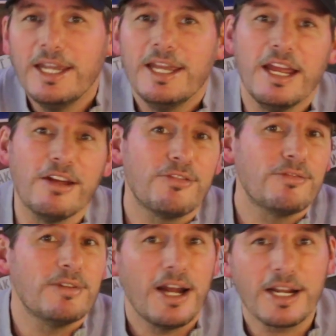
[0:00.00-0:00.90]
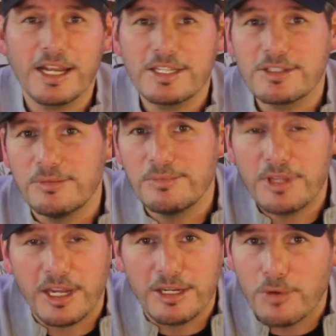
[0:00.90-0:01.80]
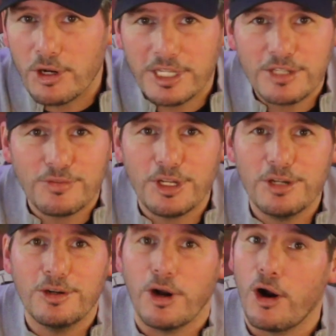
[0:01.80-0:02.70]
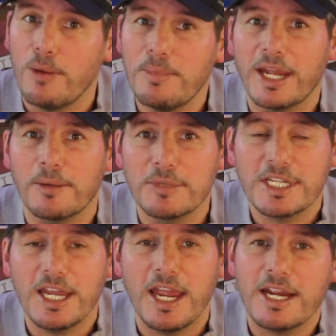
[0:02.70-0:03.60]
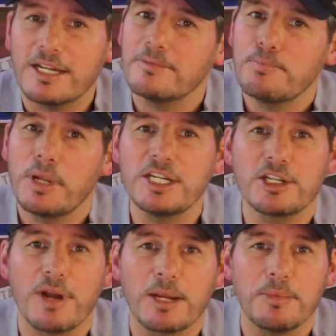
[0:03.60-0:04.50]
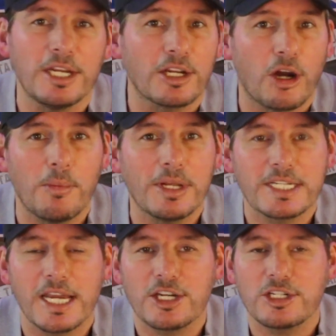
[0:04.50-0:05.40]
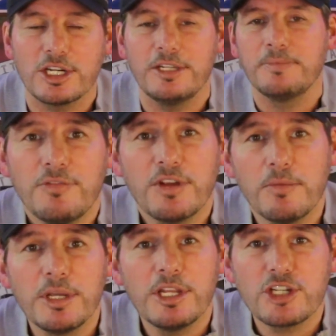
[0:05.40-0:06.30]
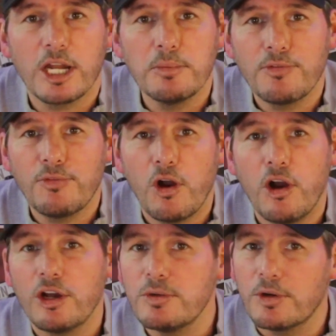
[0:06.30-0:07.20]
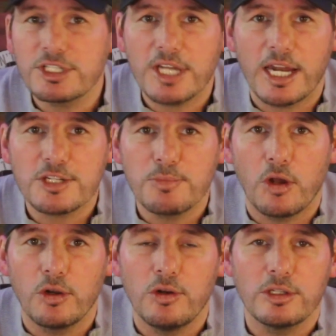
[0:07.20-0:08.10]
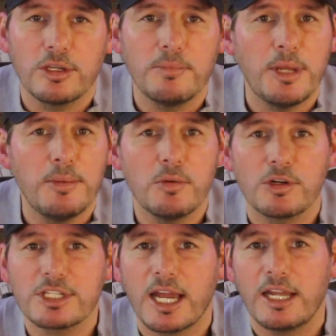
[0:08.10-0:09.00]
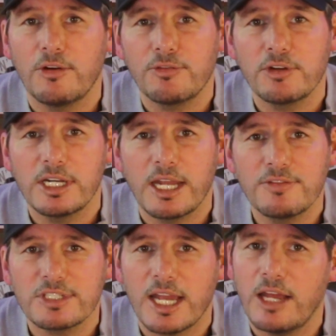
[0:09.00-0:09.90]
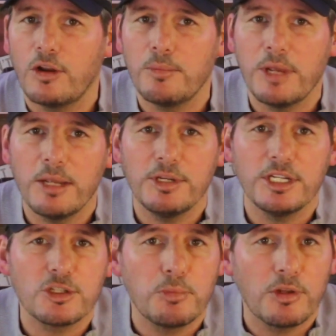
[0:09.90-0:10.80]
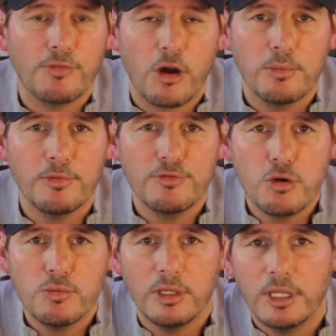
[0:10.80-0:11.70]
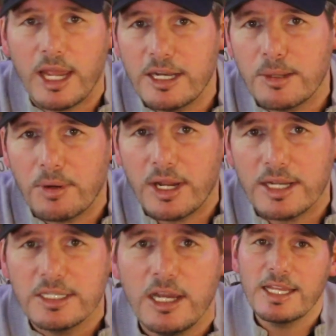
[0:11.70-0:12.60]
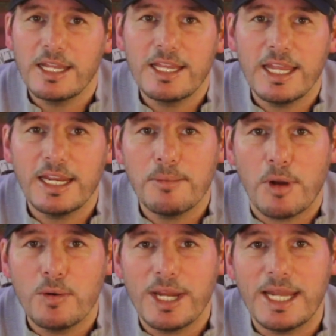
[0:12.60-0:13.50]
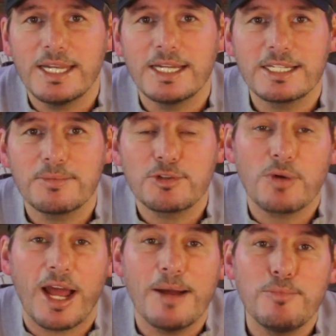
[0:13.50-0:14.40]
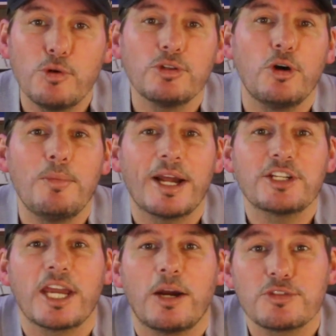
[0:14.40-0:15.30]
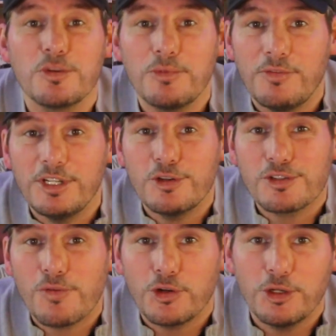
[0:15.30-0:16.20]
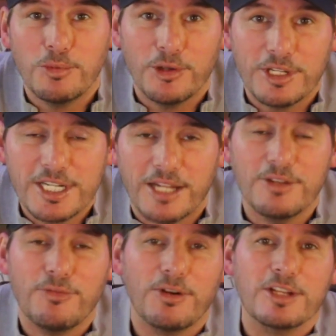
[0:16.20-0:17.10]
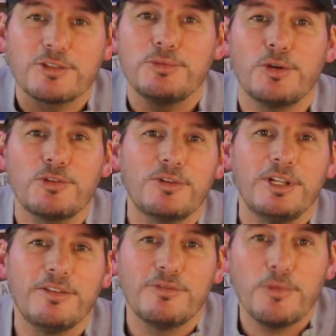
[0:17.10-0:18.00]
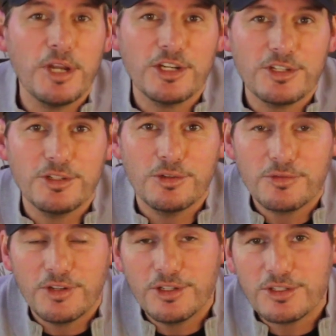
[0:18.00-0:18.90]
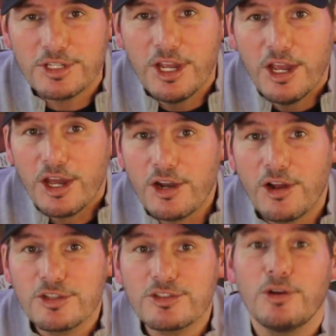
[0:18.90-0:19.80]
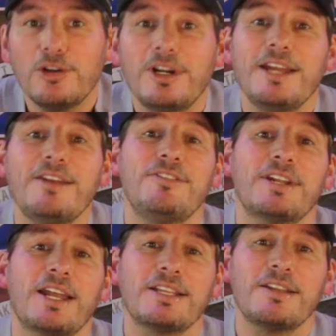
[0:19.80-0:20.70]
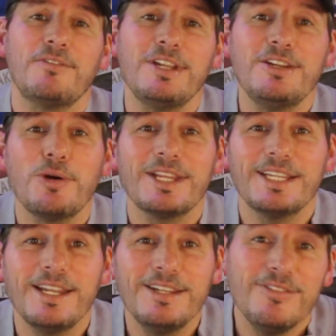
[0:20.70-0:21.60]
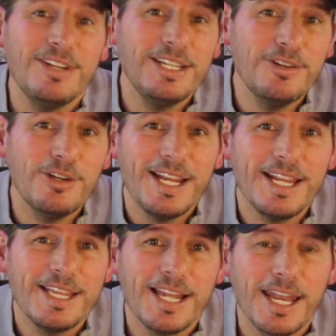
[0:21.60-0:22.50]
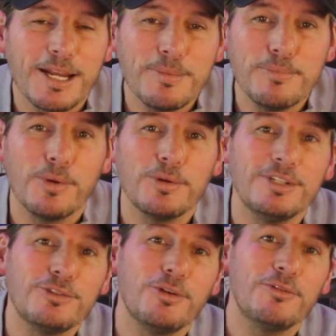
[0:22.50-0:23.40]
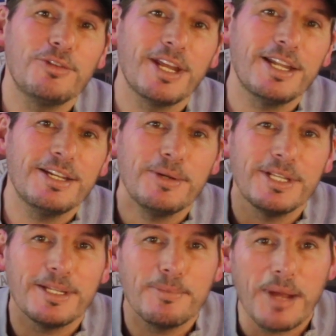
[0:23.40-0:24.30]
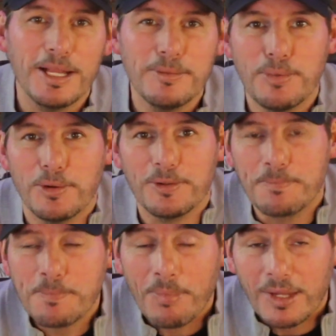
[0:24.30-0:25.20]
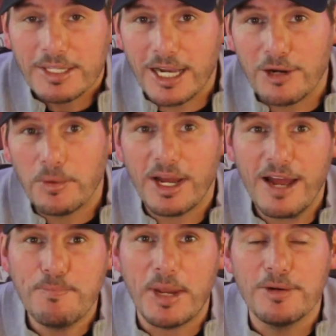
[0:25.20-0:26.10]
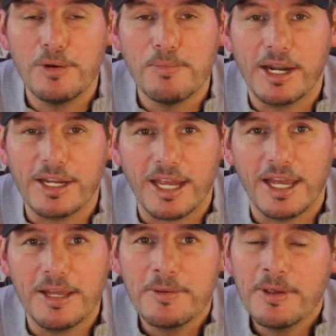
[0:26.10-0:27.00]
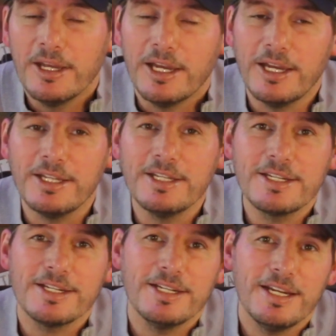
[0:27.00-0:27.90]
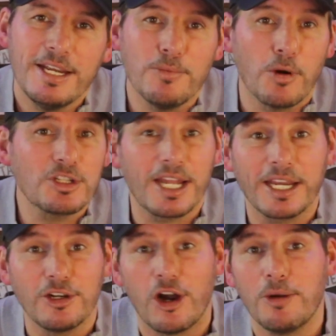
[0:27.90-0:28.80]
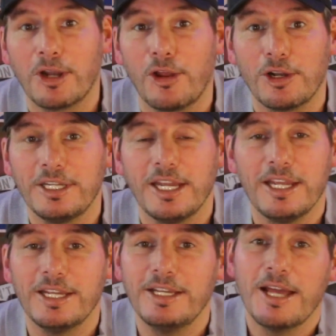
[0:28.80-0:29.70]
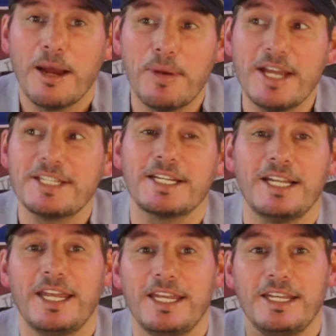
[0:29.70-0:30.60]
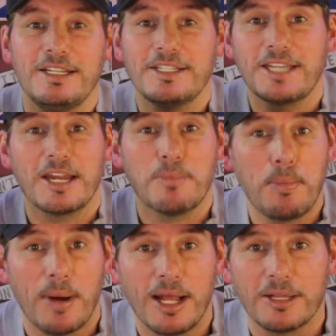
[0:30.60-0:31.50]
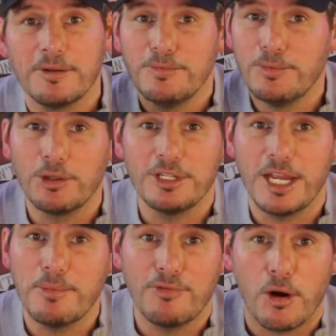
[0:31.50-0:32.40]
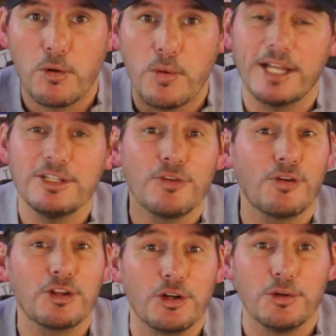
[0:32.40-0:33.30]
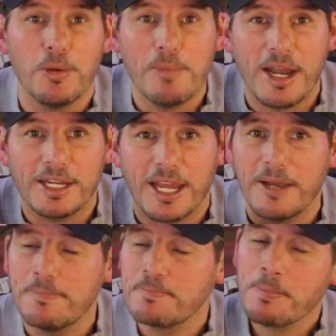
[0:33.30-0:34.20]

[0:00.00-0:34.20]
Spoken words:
if I get something wrong in this video or make a mistake, please correct me in the comment section. If you haven't been to the channel before and you want to start a small holding, maybe you want to start off with a lifestyle or maybe some other form of rural enterprise, then think about hitting the subscribe button. Go back, check out some of the videos I've already uploaded to the channel. You'll find some useful information in those videos. And also, if you like the video at the end of the video, hit the like button. Don't forget to hit the bell button. Now, I've been to America and it wasn't like a normal holiday. I basically said to my pal one day before we went, "You fancy going to America?"